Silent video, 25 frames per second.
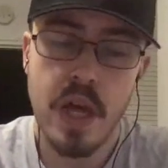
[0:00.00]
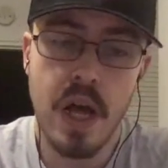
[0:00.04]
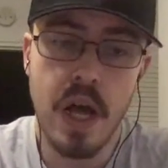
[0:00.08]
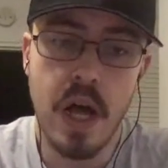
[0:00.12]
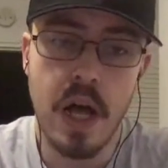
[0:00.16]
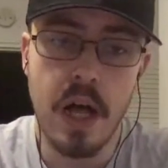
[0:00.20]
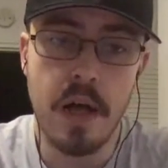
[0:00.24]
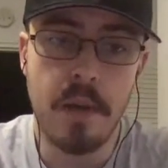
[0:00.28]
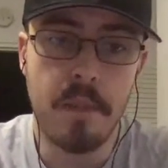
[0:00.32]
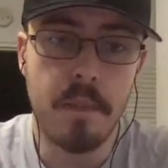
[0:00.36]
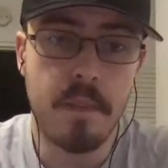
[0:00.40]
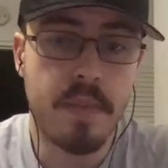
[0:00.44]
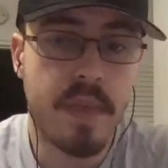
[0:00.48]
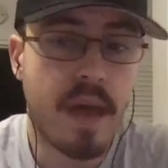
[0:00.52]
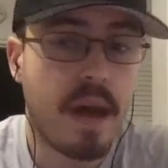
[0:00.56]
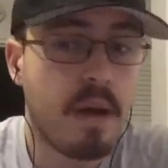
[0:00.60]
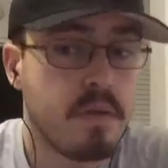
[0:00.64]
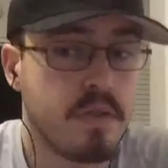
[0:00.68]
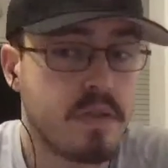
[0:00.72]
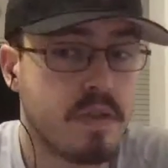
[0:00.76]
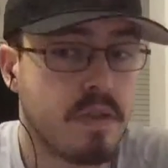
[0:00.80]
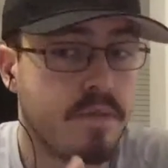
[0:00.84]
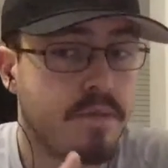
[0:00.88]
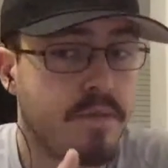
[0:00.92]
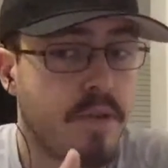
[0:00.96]
That
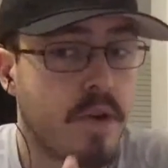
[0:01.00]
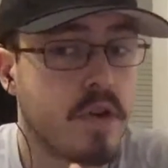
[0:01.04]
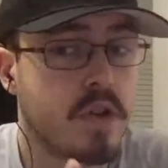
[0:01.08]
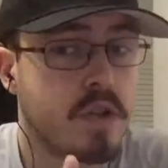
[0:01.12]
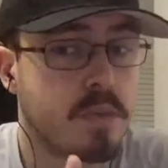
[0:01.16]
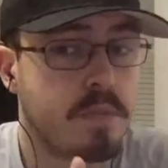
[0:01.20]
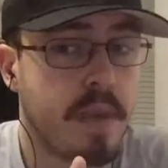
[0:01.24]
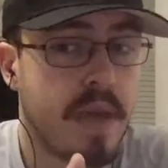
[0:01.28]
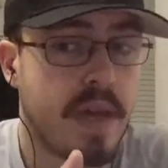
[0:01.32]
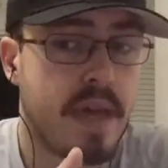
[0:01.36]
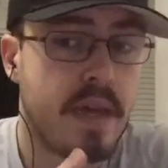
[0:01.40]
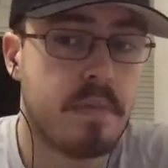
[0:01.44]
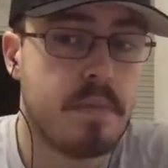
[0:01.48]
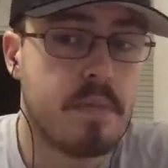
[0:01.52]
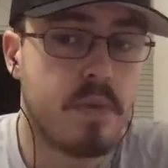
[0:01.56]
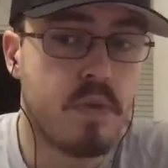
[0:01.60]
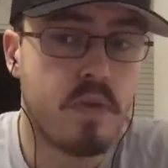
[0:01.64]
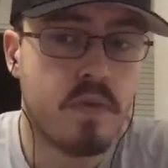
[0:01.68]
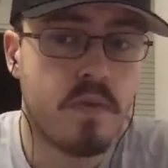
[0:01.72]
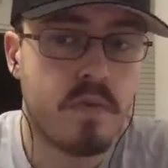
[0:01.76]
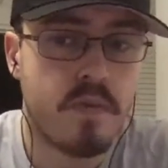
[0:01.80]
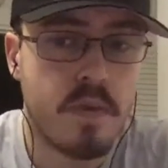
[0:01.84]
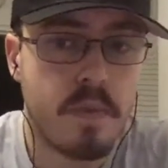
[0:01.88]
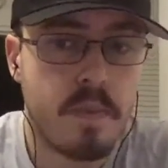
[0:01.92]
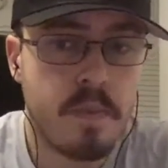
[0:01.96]
was the first bad
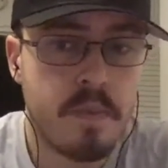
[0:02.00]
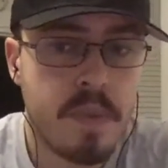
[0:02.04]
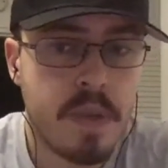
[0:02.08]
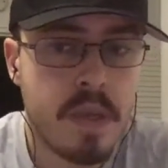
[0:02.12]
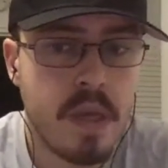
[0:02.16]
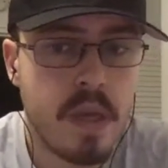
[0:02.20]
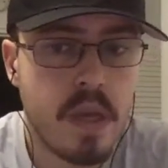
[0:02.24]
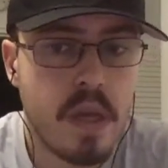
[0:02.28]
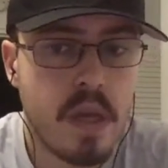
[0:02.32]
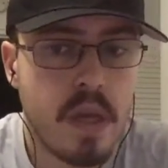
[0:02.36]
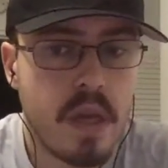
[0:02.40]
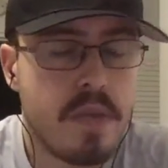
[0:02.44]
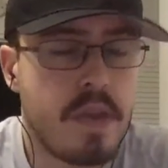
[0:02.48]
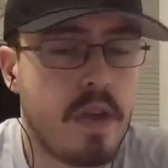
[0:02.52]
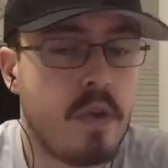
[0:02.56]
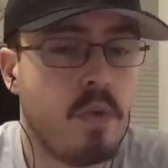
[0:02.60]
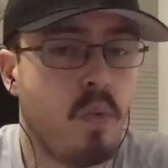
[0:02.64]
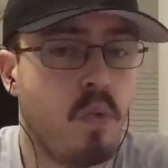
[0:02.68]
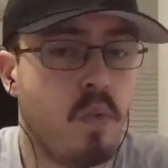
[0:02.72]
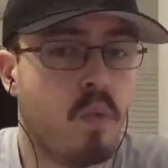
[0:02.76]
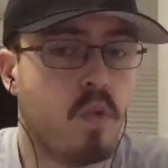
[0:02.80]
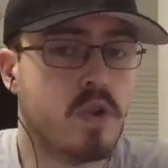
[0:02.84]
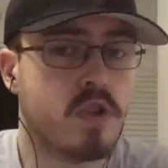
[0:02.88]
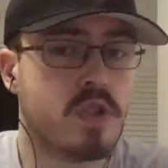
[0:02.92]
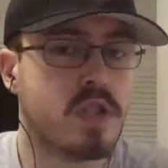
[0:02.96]
move. Then
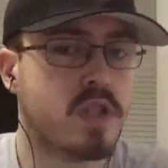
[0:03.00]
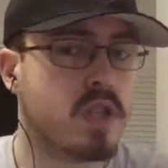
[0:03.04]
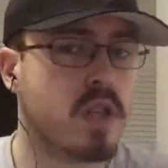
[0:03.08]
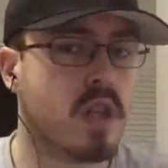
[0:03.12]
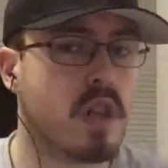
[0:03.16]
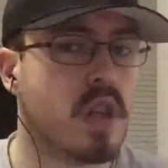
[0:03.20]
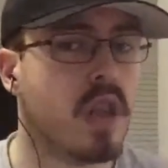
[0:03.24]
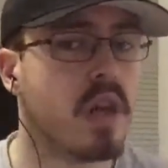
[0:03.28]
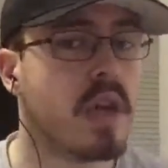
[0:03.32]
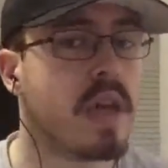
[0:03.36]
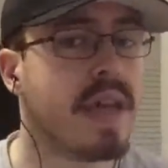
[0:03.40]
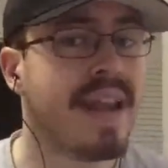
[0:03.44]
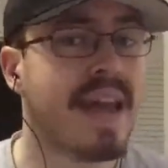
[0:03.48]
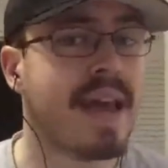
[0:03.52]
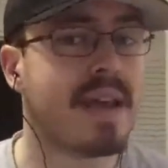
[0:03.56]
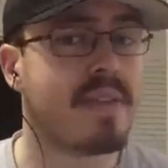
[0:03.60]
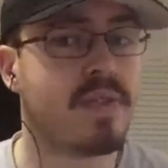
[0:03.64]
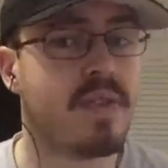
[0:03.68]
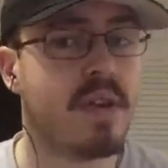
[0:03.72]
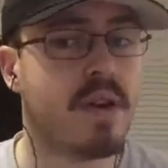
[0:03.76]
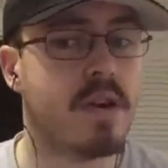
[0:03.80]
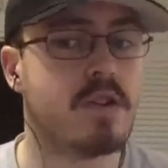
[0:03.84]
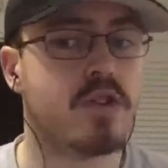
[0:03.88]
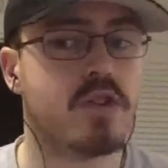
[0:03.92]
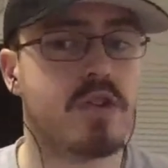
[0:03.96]
we're just looking at
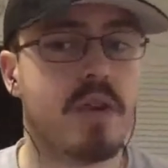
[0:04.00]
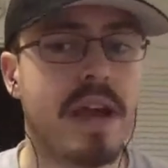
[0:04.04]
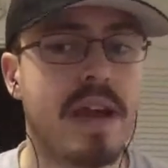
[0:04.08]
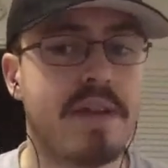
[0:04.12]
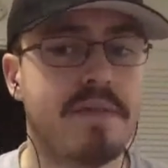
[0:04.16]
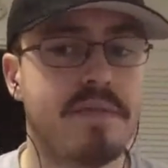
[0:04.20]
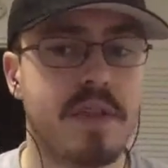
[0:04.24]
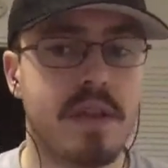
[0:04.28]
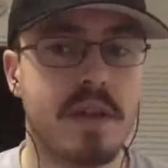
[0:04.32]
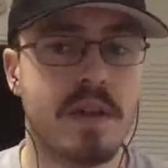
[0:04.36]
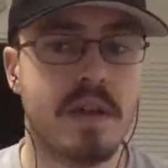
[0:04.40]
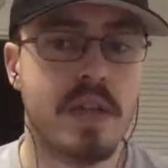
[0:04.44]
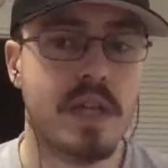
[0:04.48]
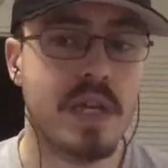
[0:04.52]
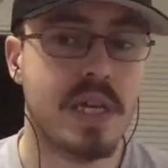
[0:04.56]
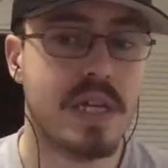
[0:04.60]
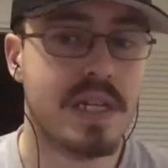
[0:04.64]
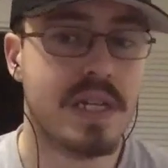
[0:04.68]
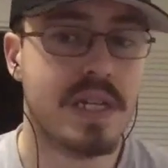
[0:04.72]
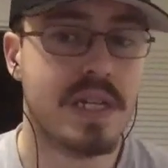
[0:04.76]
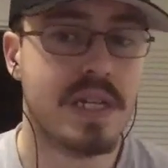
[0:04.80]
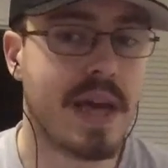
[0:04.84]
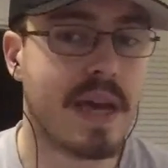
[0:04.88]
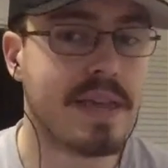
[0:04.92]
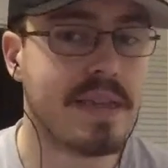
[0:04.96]
their draft and
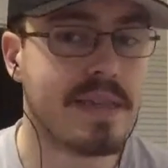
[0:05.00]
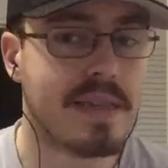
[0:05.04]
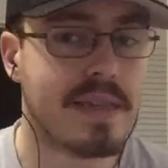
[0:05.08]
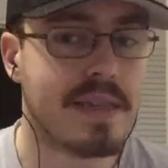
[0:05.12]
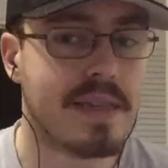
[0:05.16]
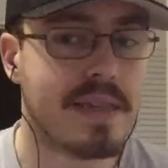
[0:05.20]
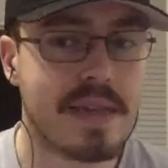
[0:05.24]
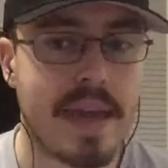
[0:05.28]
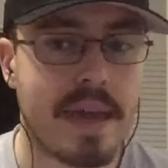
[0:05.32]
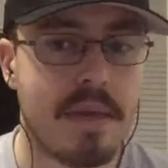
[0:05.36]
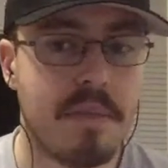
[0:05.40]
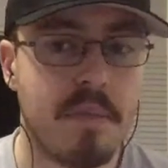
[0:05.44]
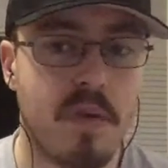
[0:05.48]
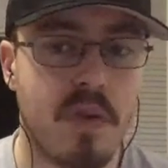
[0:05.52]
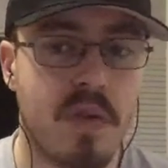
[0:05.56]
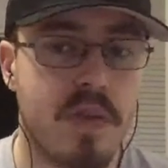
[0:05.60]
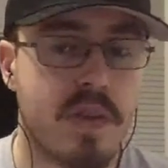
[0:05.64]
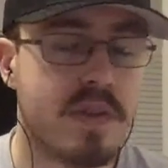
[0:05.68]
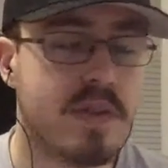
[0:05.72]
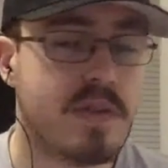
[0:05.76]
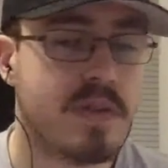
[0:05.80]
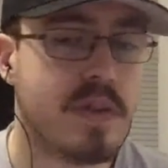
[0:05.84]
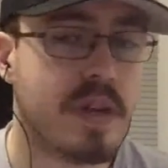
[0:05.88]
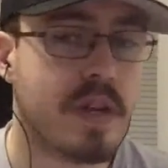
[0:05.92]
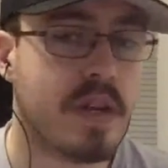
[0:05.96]
Tyson Campbell in the
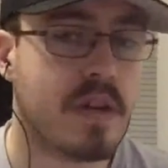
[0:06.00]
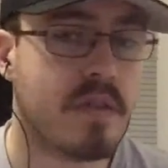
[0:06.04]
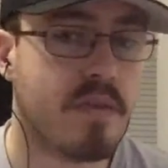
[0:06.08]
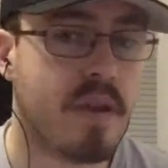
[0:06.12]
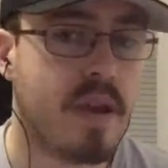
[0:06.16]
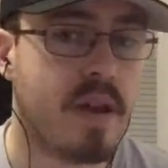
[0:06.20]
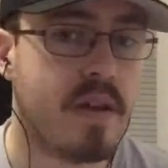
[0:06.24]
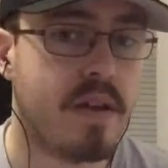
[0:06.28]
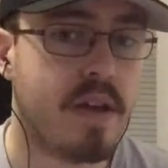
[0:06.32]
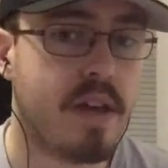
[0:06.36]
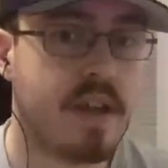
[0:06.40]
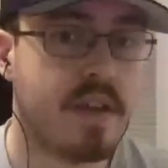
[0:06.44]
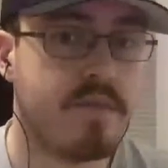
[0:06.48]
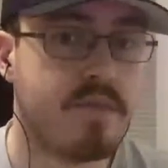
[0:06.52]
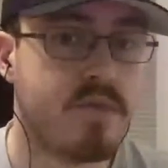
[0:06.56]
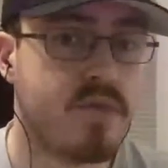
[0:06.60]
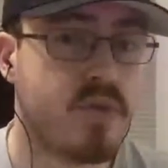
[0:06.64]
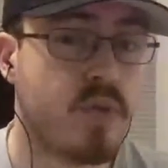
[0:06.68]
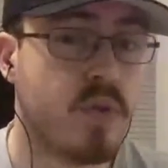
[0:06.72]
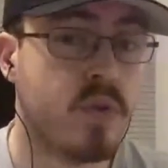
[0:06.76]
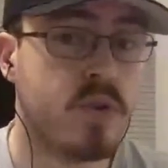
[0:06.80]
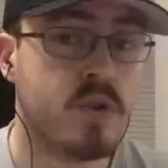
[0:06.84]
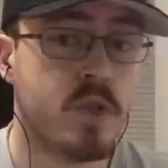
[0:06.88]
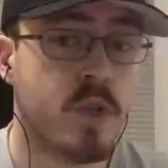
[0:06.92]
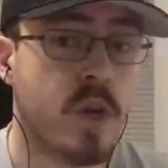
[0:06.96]
second round out of
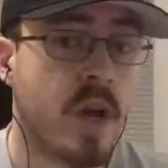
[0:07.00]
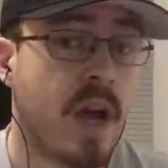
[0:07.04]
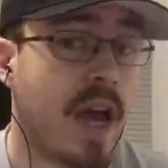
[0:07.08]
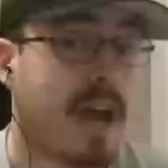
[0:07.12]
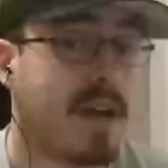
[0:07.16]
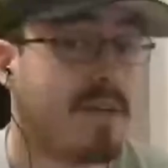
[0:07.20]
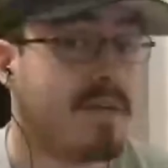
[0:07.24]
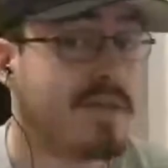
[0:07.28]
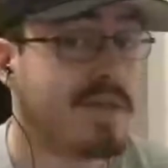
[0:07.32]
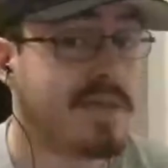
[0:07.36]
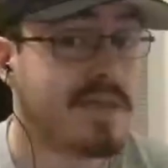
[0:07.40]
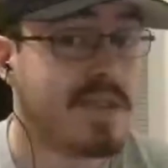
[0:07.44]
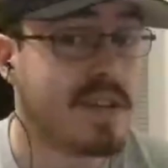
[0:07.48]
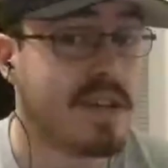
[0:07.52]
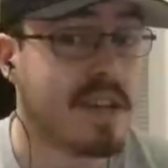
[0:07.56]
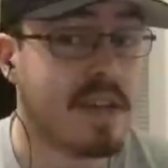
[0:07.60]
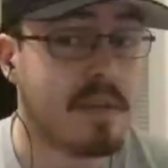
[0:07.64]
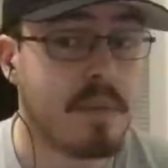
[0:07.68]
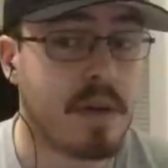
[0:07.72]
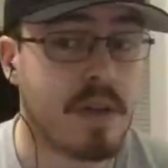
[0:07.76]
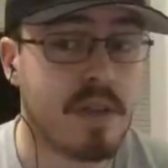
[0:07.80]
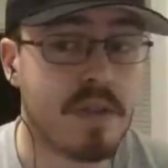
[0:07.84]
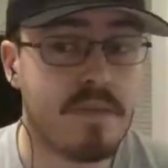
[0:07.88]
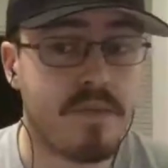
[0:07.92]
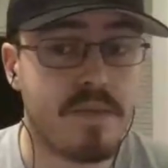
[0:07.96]
Georgia. Haven't seen
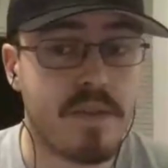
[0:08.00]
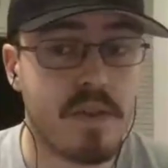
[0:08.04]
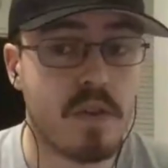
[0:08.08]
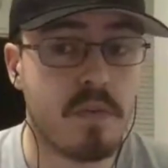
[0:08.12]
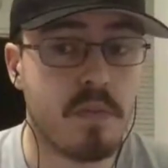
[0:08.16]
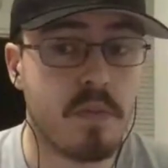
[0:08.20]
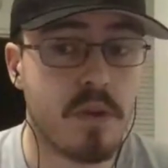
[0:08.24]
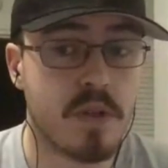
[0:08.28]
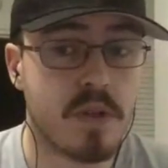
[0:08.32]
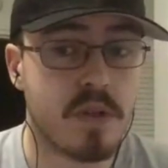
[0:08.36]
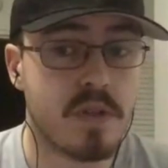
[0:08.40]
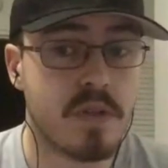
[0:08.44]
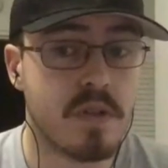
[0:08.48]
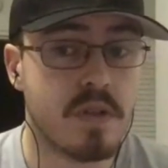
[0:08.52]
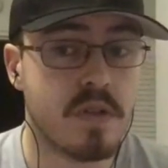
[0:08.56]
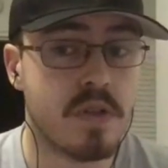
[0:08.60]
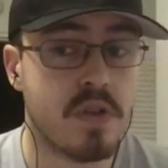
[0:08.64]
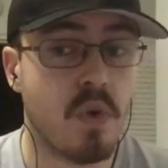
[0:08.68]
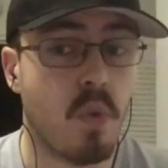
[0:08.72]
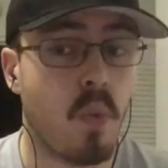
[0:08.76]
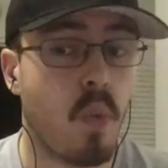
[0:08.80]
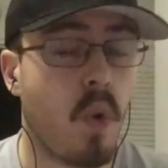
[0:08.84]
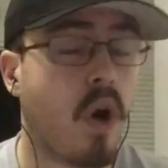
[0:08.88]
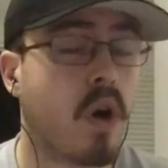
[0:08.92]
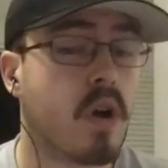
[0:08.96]
him on the field much this
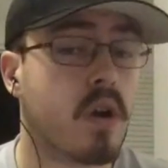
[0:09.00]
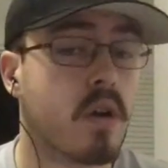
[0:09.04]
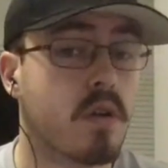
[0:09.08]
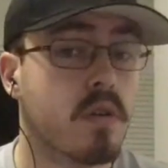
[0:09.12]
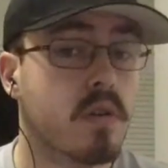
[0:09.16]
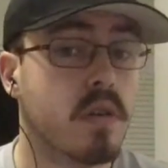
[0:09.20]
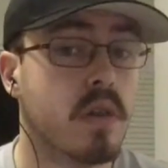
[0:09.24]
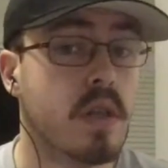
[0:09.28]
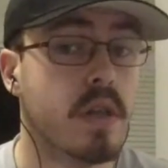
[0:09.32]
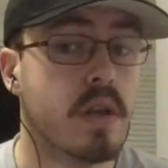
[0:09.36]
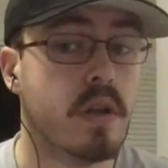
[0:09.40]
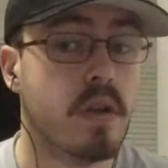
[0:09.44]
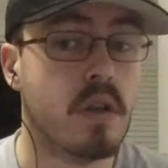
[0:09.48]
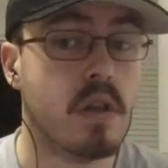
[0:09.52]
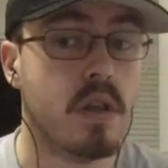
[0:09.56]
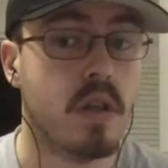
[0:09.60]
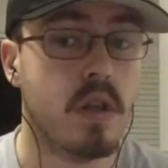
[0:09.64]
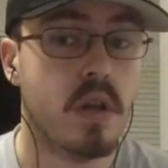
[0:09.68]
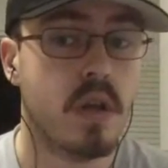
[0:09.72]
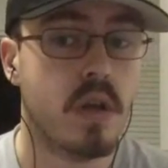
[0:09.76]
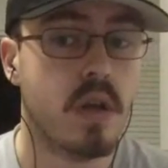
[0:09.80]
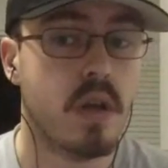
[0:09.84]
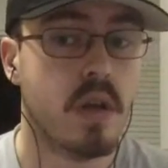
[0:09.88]
year. Walker Little,